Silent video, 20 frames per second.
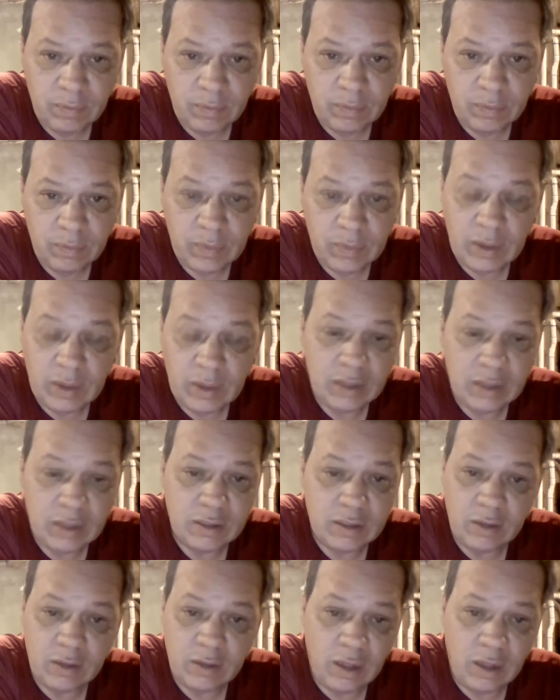That's
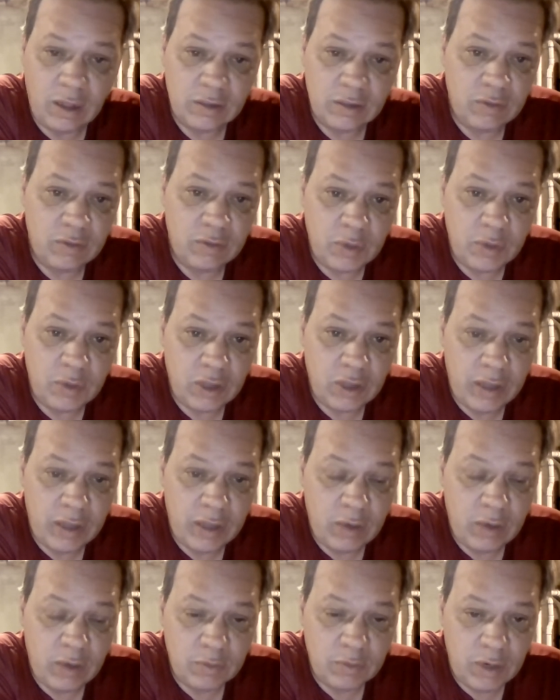all the information on
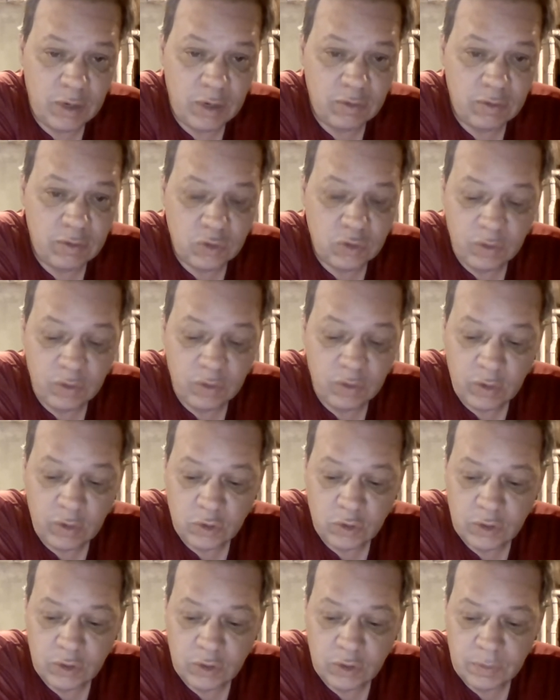that one, money for school
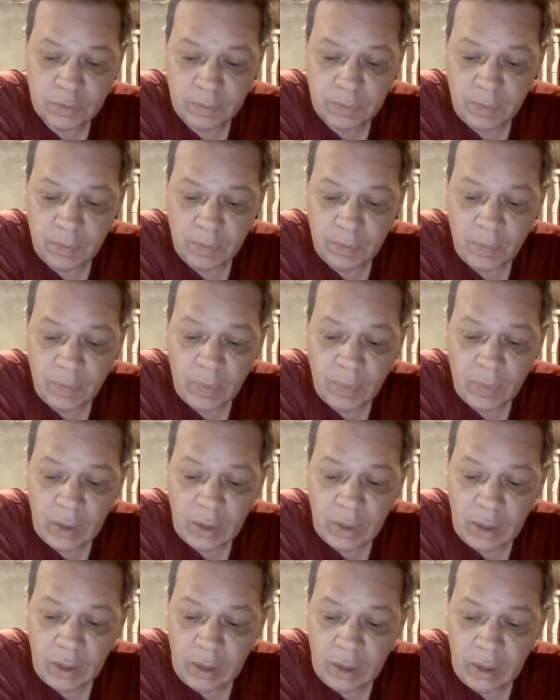vouchers.
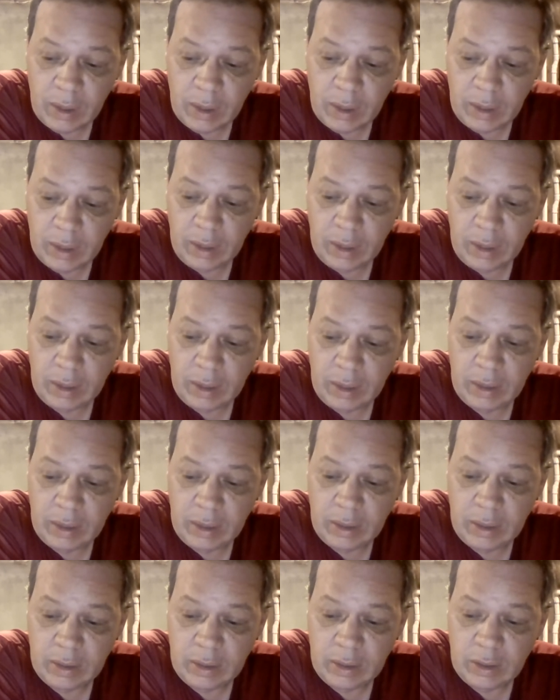
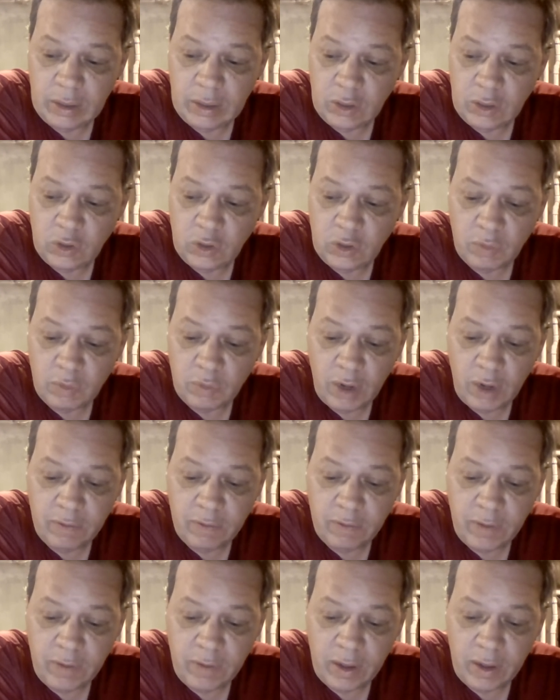And to
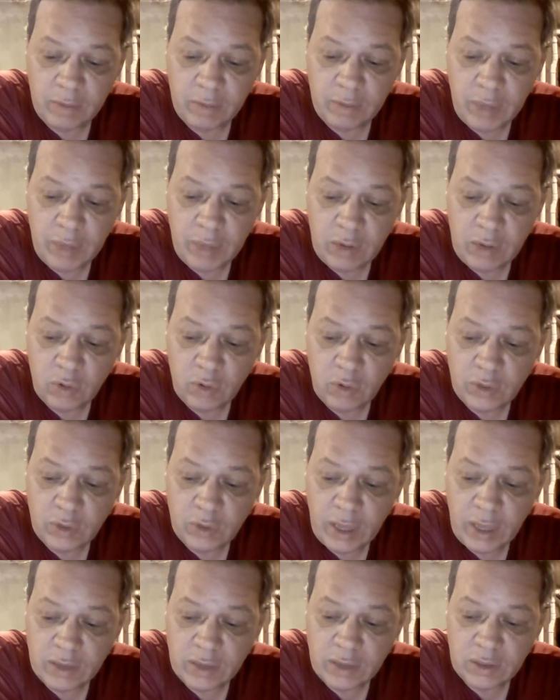modify the payroll
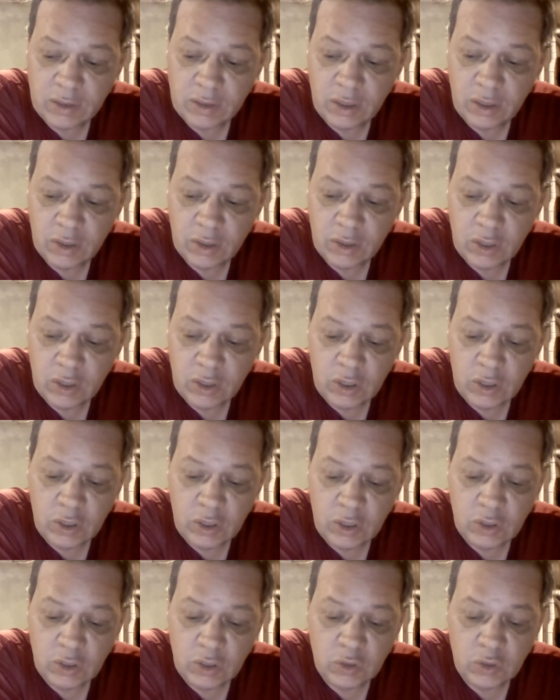tax cut
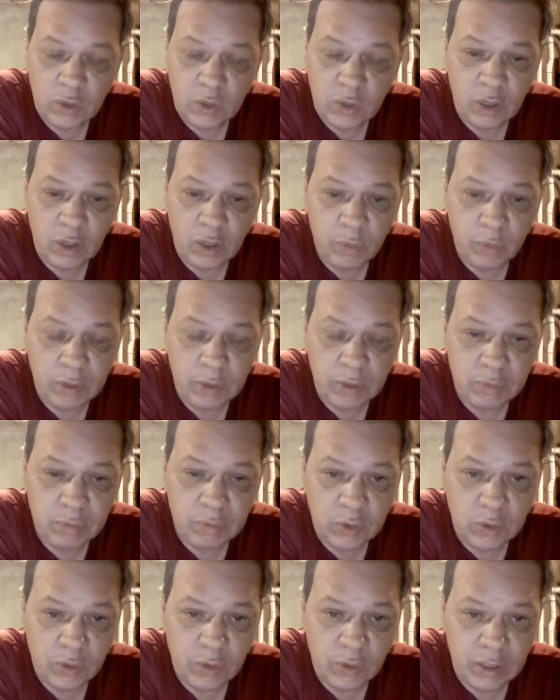to help
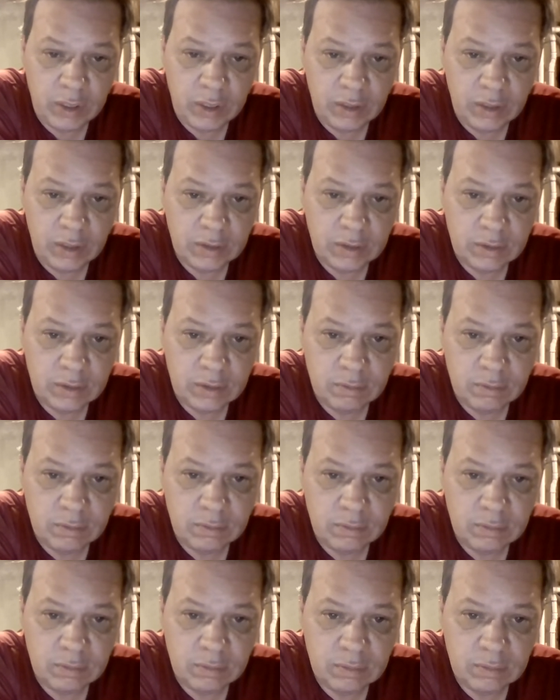employees.
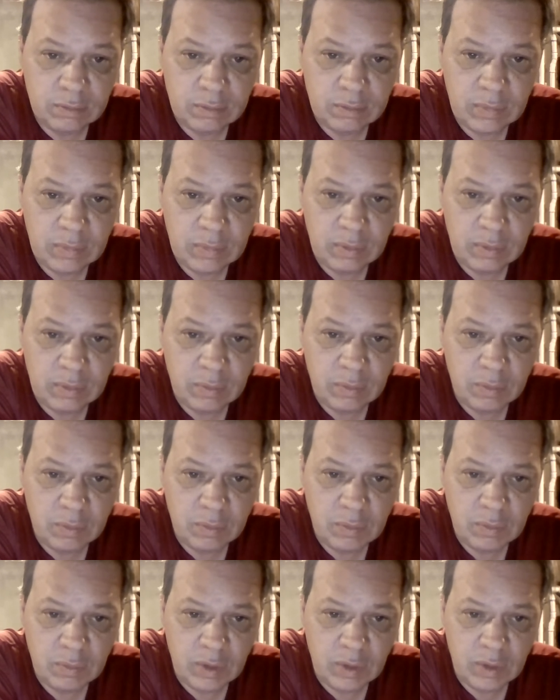
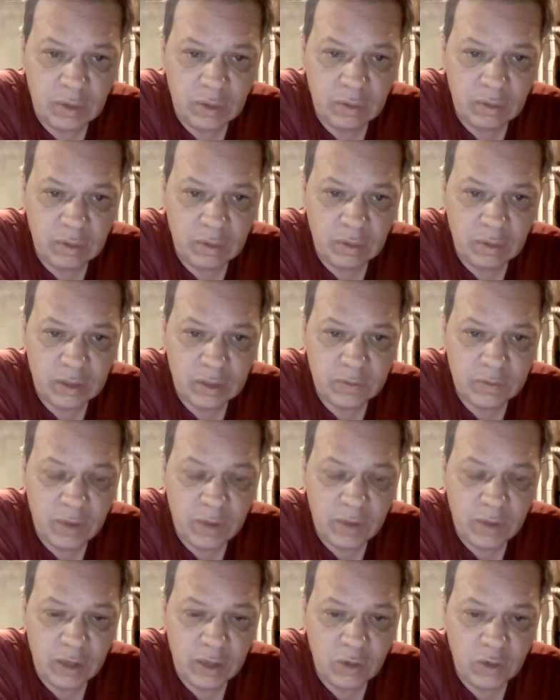Well, that's
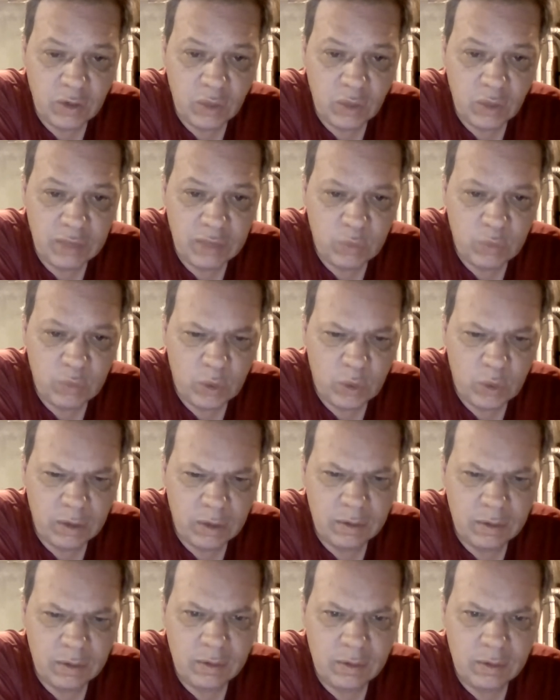fine. Don't give them one.
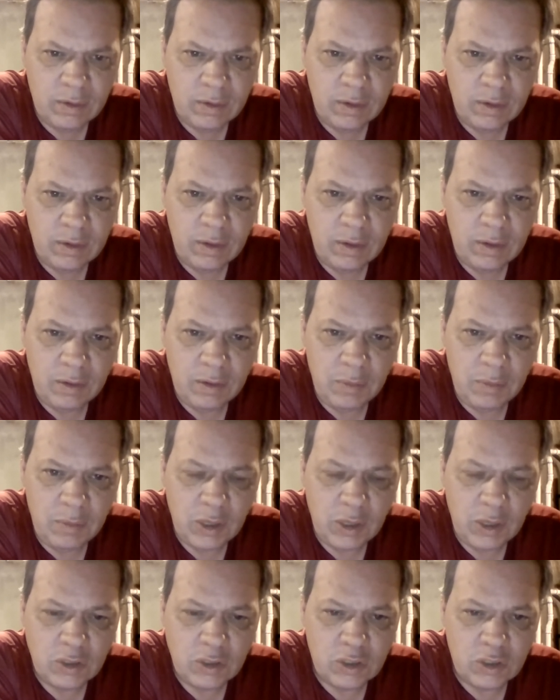
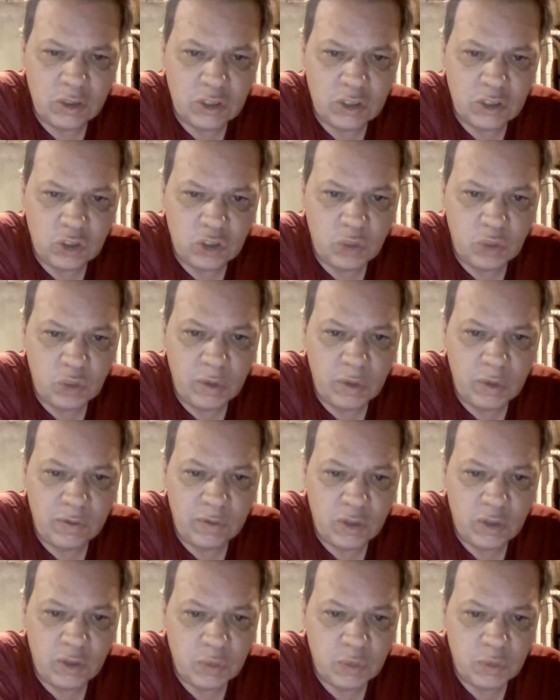Because you're going to screw them in the
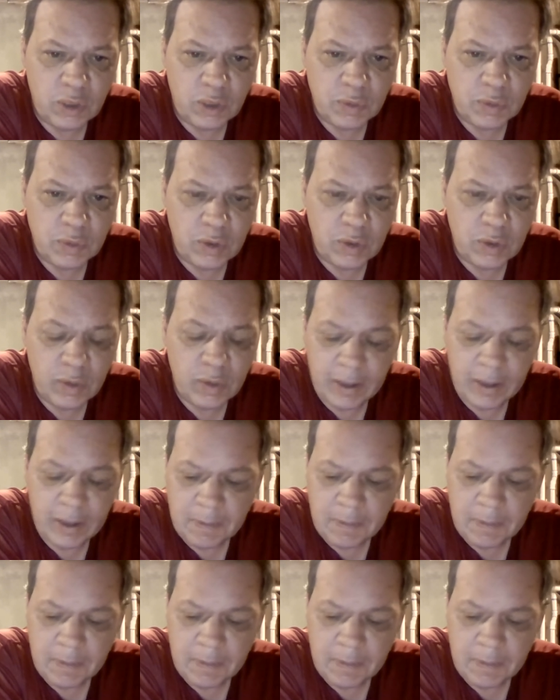first place by doing that.